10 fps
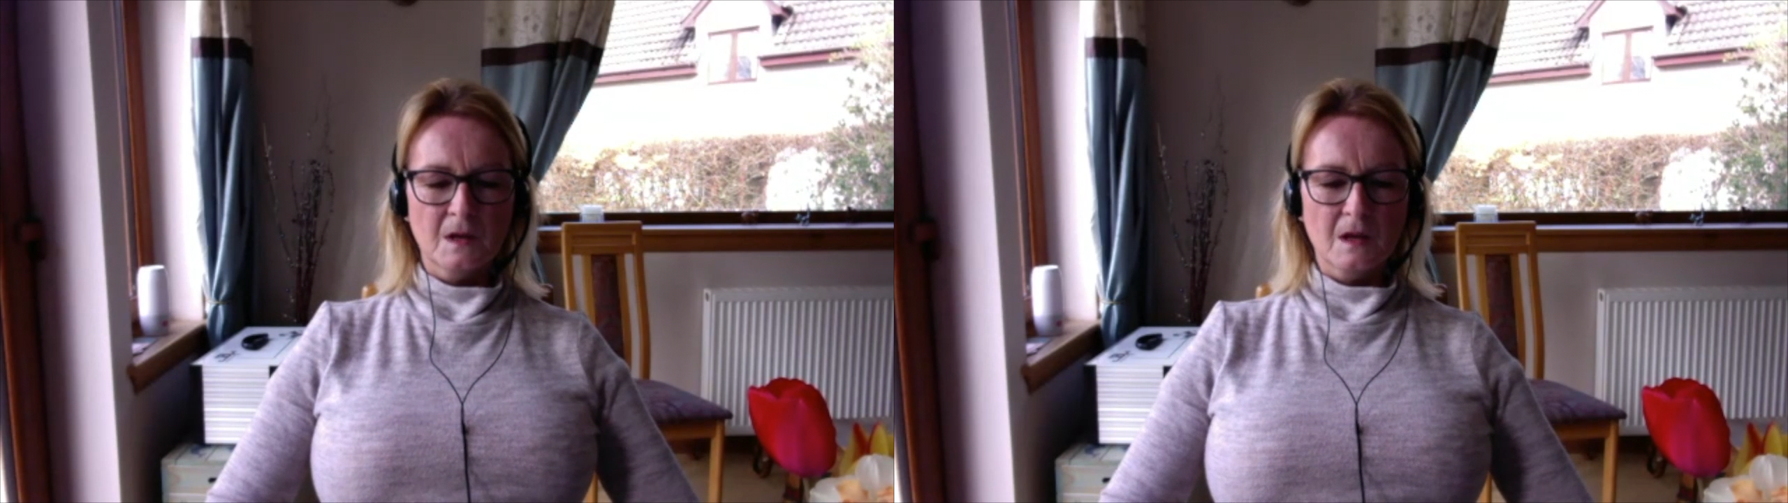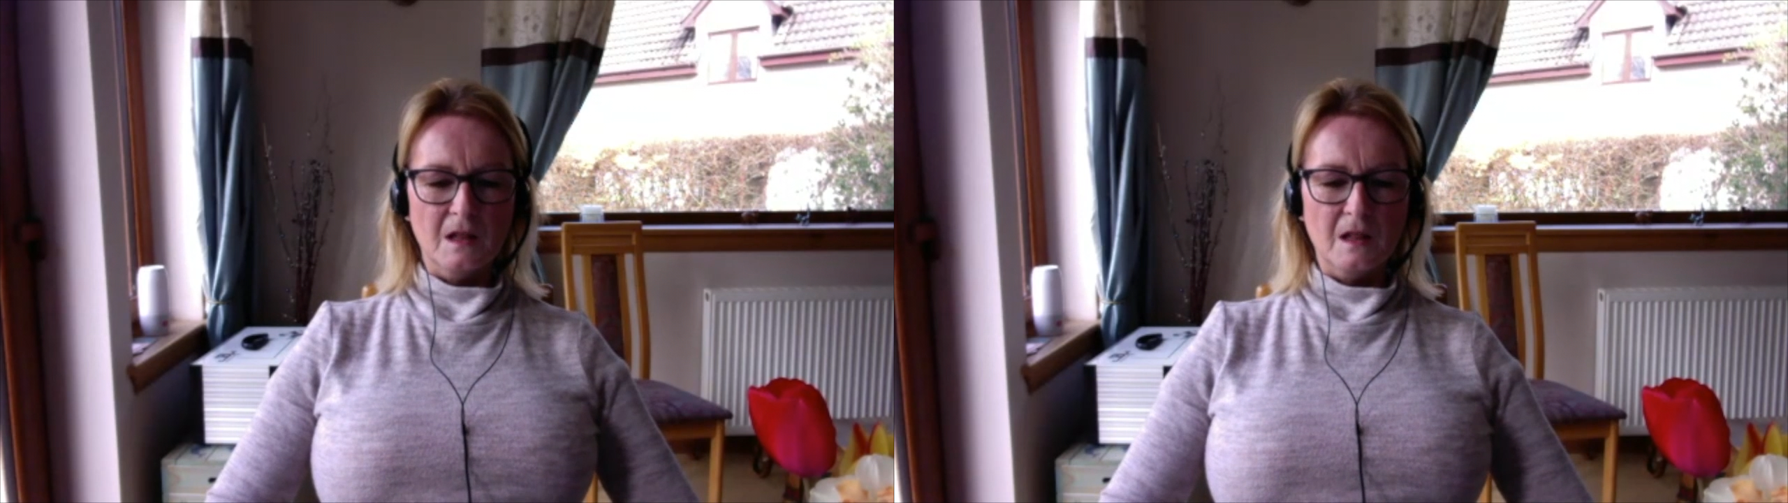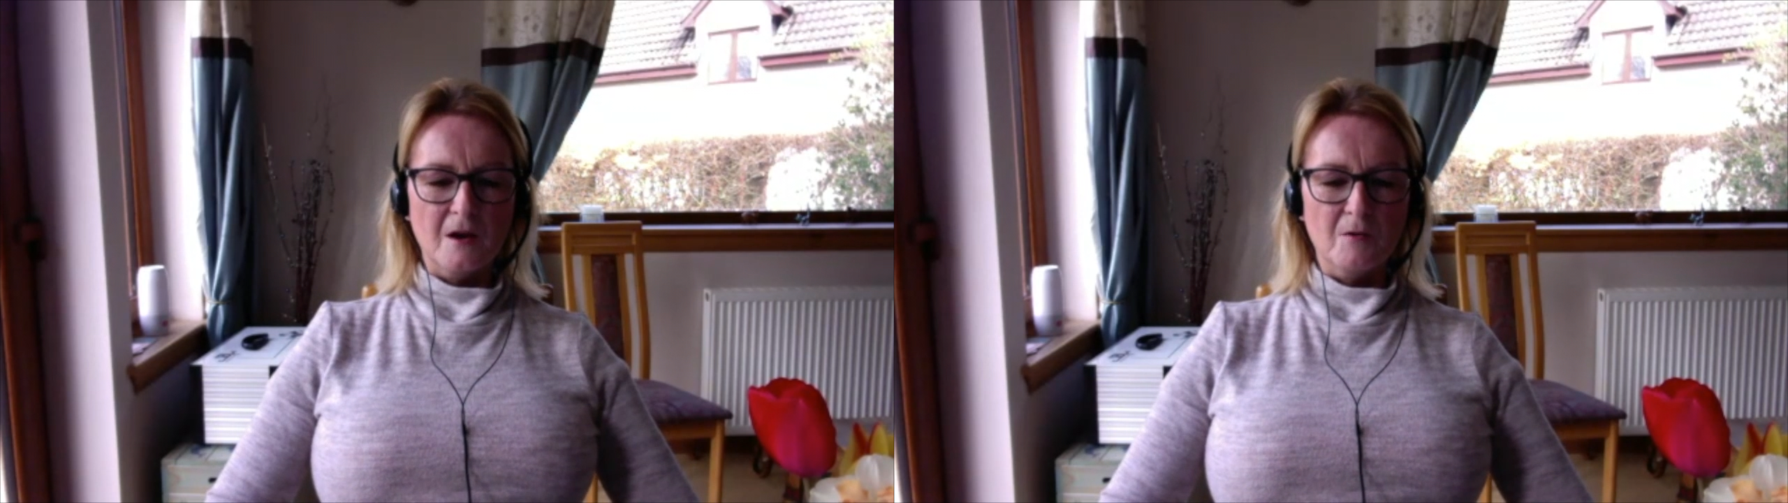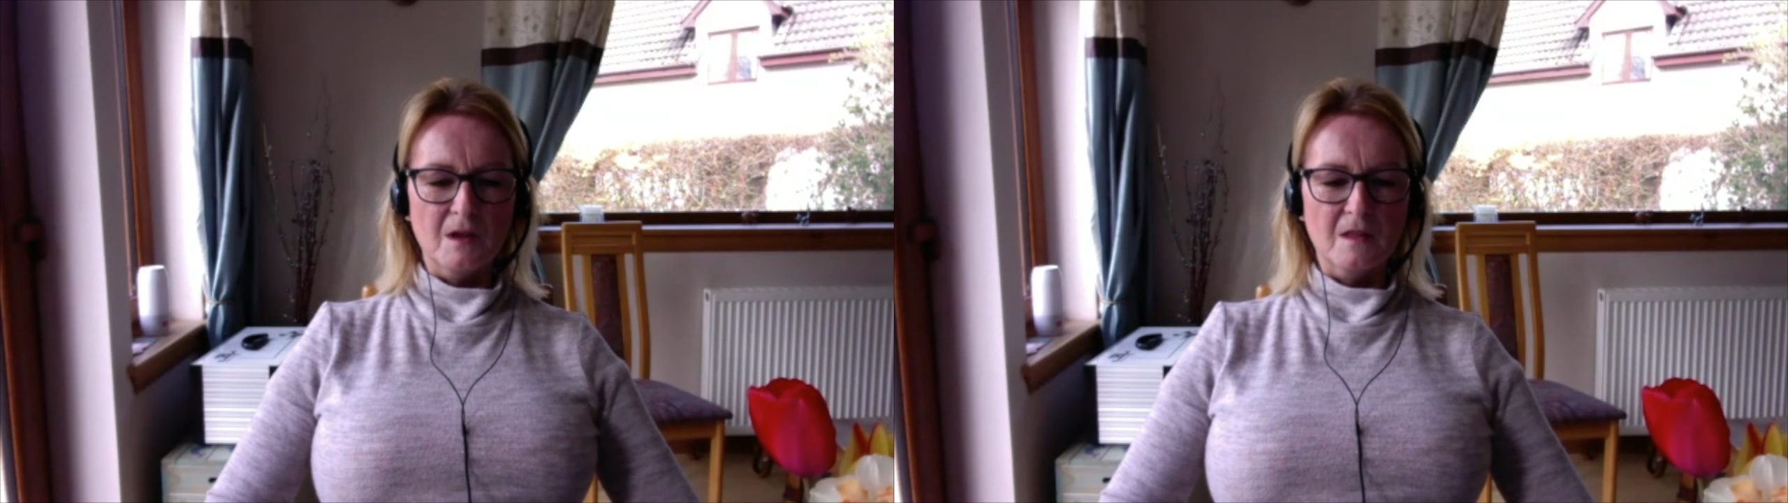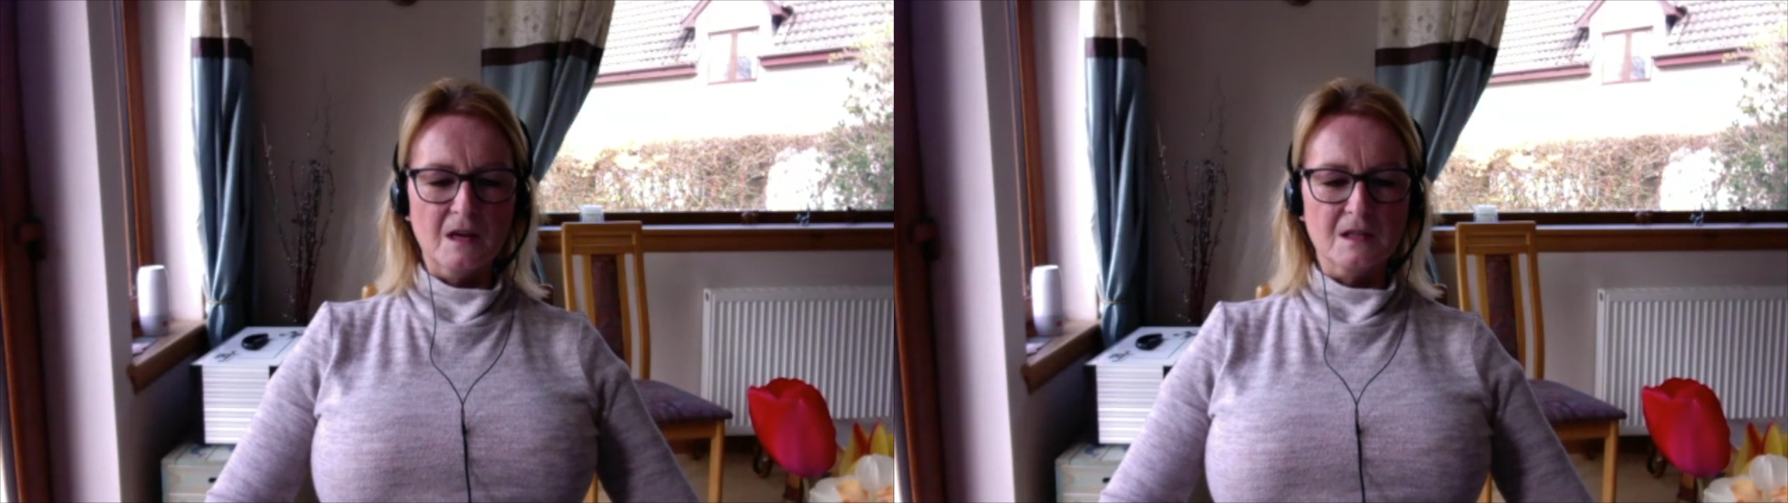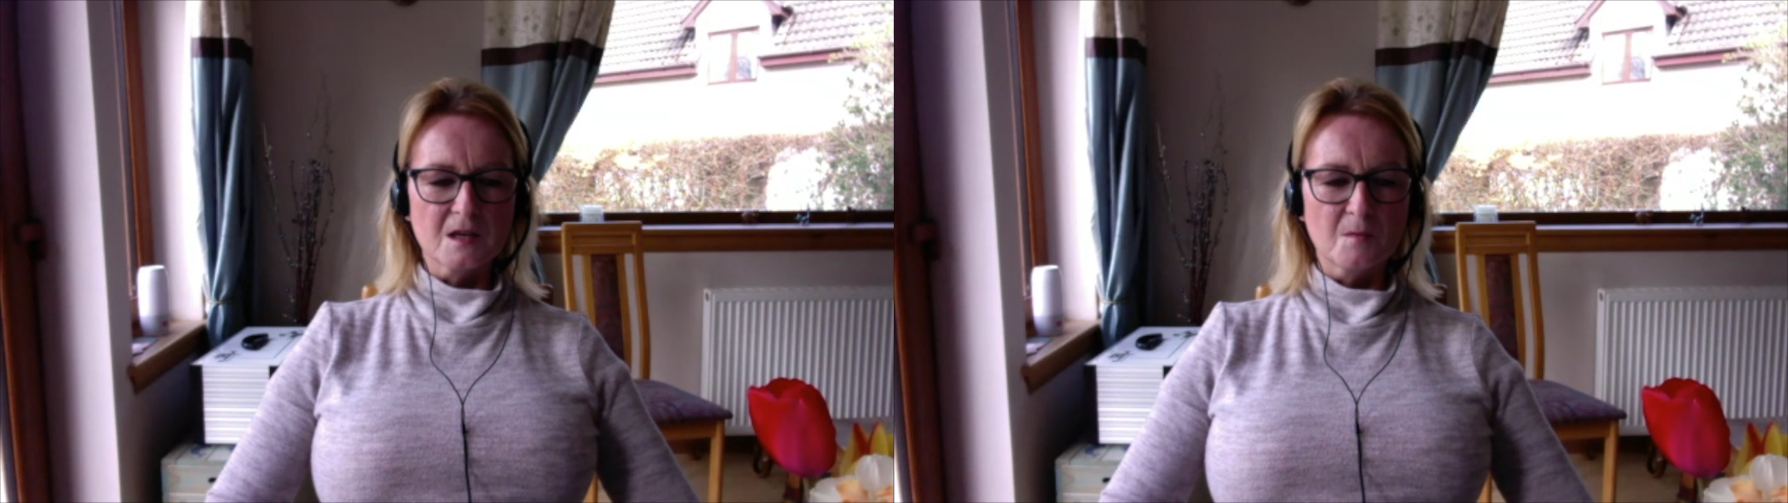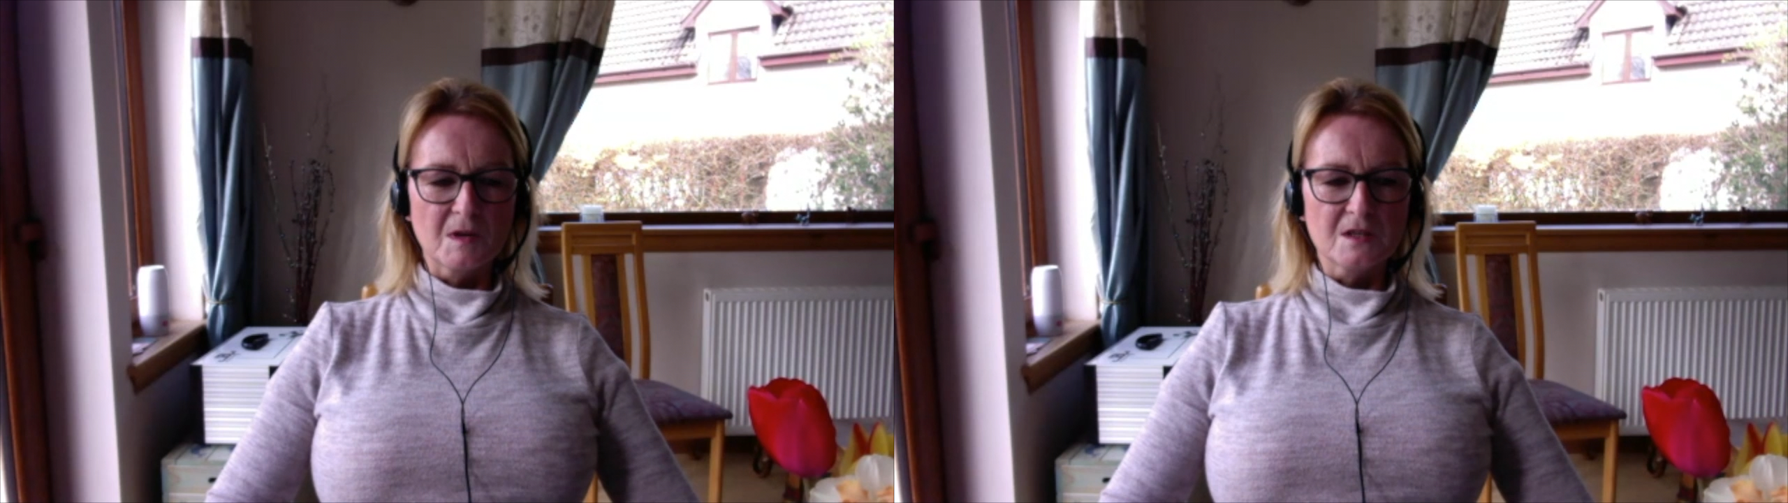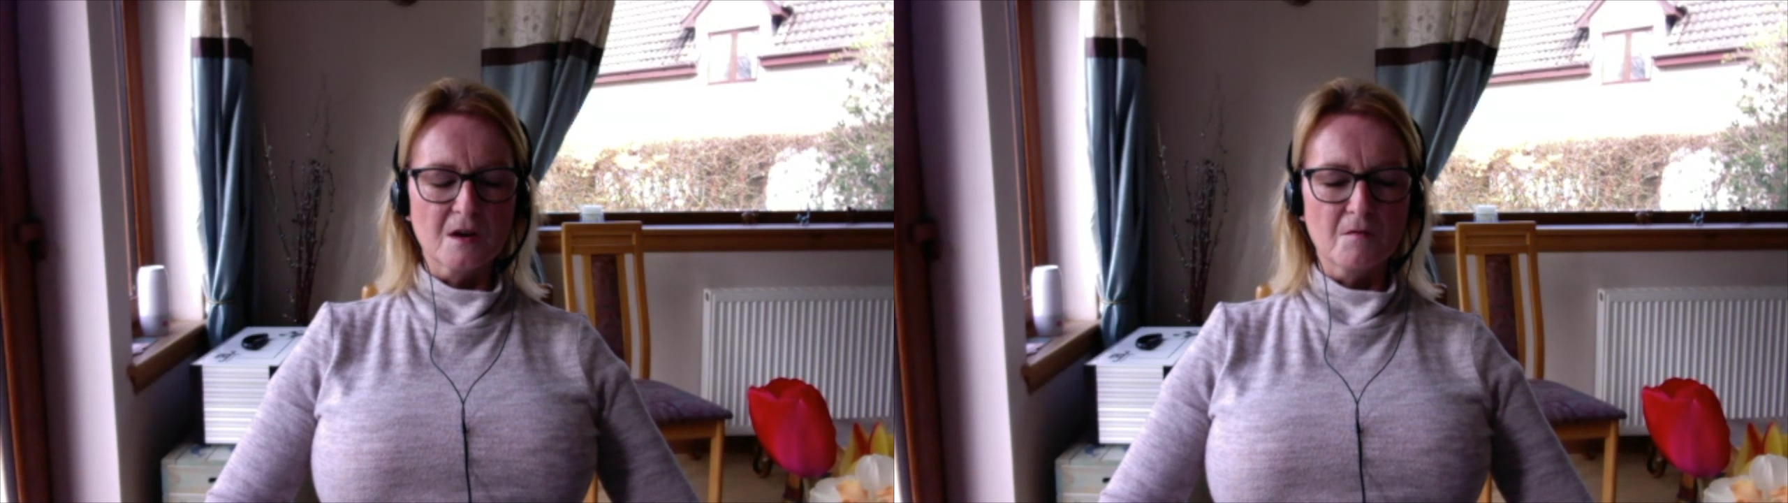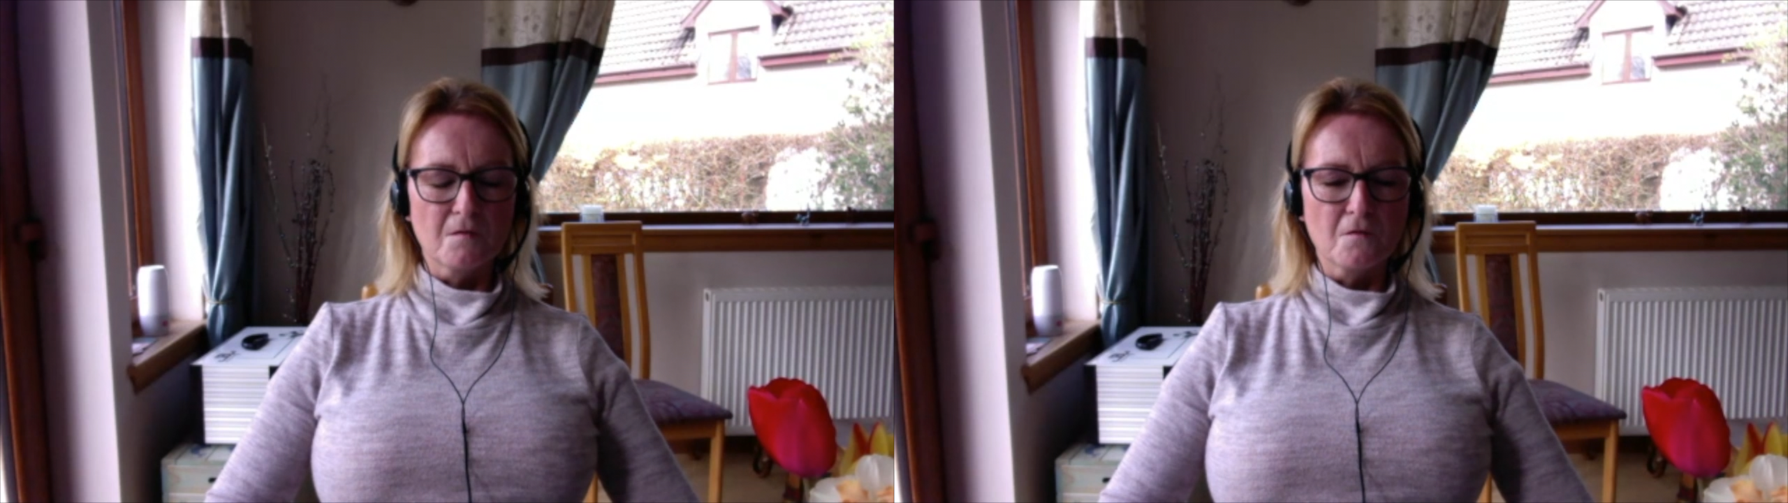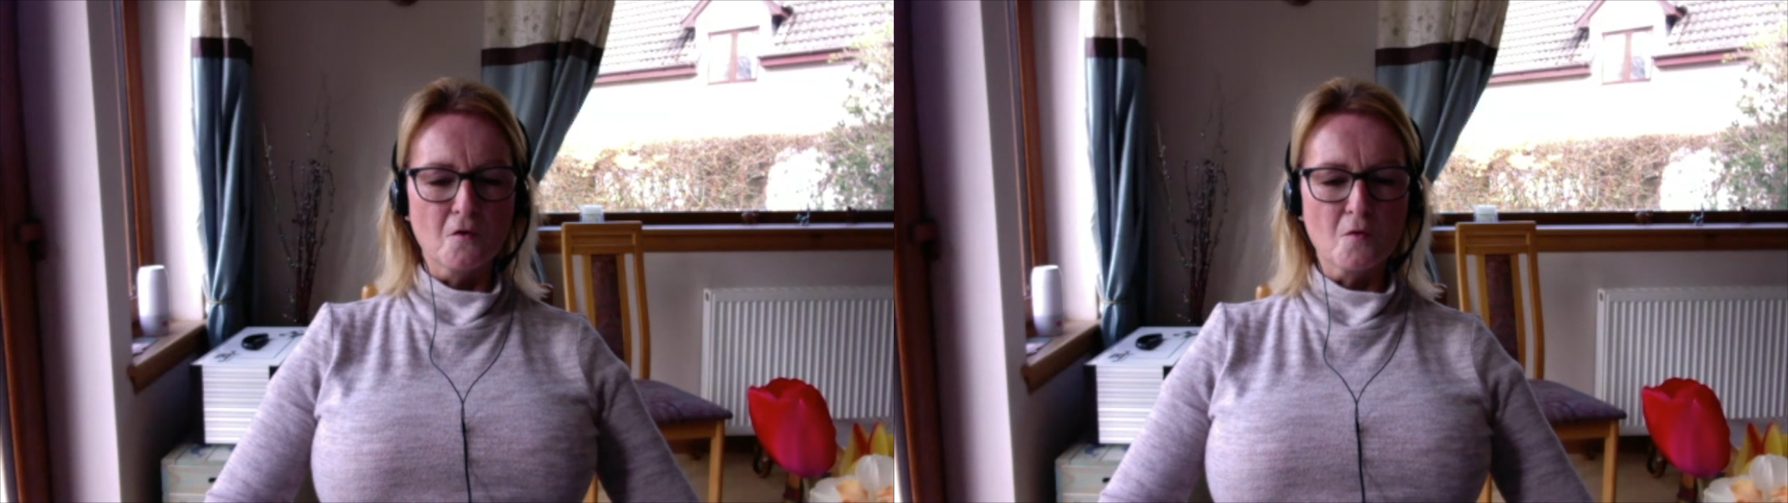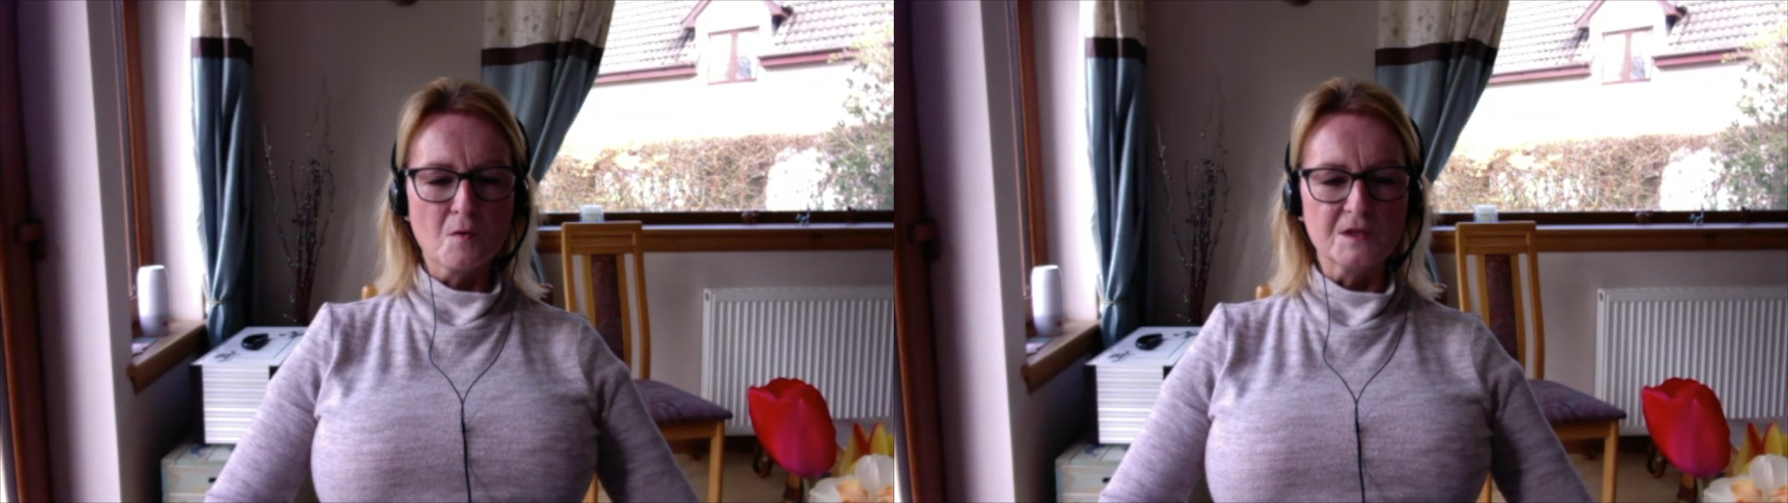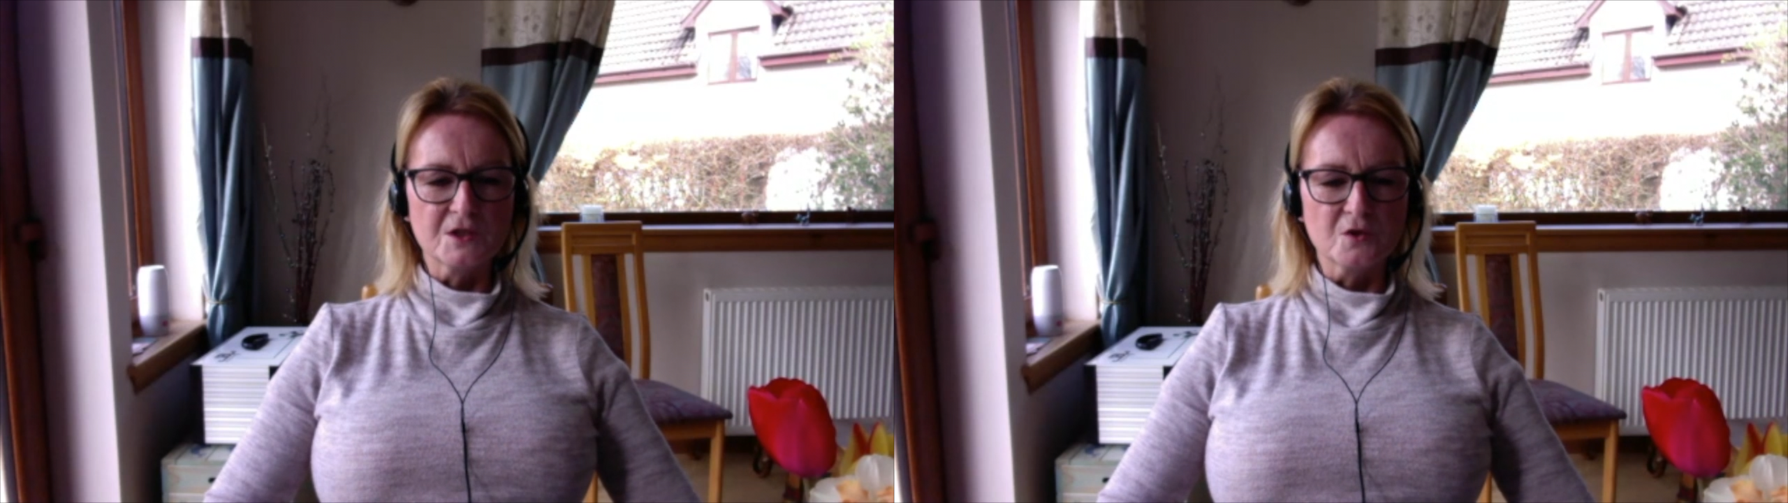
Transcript: allowing that tummy to come forwards as